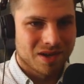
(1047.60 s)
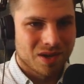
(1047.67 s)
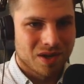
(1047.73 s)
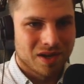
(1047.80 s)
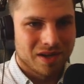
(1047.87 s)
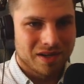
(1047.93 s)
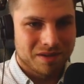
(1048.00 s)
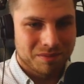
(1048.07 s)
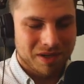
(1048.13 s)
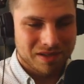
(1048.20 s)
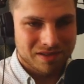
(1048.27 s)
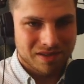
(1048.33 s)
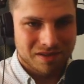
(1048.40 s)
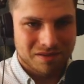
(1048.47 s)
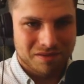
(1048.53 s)
it means
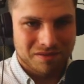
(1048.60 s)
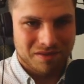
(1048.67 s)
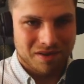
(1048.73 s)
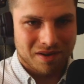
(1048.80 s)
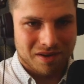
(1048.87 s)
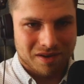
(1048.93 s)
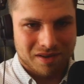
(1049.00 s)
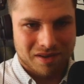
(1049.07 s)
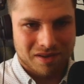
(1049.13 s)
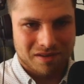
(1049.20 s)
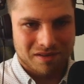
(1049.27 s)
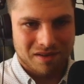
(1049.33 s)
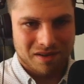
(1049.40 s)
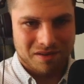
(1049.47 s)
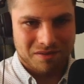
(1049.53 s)
that
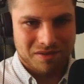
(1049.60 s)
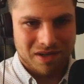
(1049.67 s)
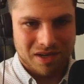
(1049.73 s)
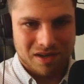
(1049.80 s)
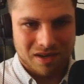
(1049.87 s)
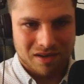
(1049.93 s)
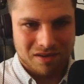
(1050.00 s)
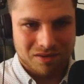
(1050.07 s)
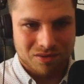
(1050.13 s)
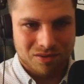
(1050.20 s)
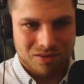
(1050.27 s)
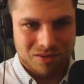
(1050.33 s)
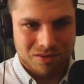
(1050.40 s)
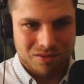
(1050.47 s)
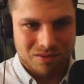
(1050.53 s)
we can
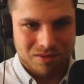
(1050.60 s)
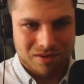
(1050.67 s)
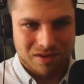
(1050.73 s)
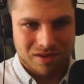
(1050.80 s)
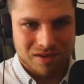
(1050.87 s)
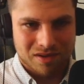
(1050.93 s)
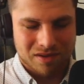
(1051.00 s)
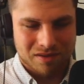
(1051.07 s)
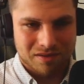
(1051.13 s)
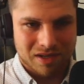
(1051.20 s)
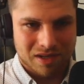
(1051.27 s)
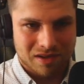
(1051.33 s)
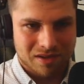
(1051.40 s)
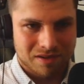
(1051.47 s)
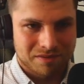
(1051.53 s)

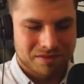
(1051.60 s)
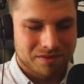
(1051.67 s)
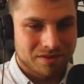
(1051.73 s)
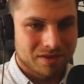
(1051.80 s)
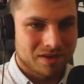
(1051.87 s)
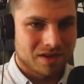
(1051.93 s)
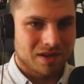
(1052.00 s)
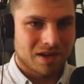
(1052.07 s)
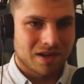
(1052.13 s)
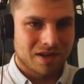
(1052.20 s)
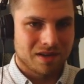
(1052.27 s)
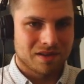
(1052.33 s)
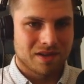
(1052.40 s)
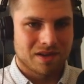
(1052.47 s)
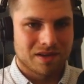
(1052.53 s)
have I
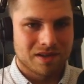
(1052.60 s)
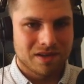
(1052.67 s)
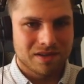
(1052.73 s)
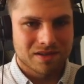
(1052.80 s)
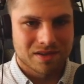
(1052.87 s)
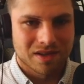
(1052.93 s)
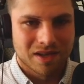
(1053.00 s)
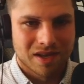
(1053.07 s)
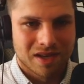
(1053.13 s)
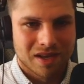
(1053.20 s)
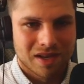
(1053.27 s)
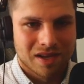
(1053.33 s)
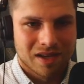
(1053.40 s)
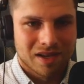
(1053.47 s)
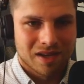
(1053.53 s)
like this,
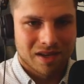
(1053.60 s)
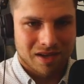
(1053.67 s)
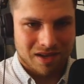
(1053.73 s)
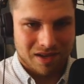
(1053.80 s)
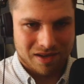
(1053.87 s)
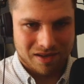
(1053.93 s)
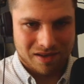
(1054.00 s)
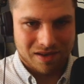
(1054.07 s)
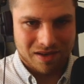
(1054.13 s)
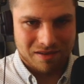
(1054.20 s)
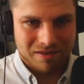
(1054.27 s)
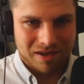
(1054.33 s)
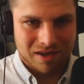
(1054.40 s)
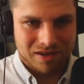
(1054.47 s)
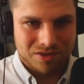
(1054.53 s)
and then we
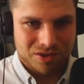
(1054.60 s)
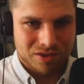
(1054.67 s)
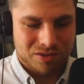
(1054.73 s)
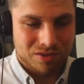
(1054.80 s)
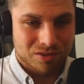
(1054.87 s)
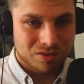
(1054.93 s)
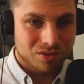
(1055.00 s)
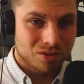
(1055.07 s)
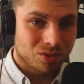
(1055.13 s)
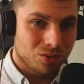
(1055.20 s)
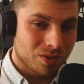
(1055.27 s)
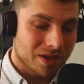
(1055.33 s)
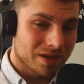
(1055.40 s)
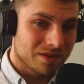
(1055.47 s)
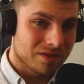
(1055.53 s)
can just look
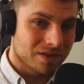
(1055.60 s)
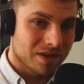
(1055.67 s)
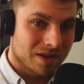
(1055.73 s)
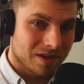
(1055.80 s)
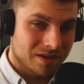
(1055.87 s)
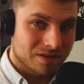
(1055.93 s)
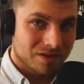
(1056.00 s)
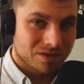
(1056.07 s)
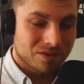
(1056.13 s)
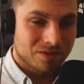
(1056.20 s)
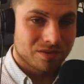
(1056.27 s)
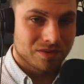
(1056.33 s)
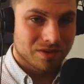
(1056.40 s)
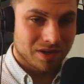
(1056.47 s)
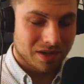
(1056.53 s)
at the character on
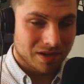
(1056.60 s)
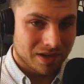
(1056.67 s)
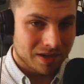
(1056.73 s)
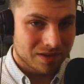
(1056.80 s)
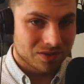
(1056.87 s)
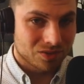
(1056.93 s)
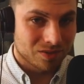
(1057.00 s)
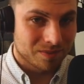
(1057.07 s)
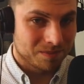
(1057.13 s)
the index.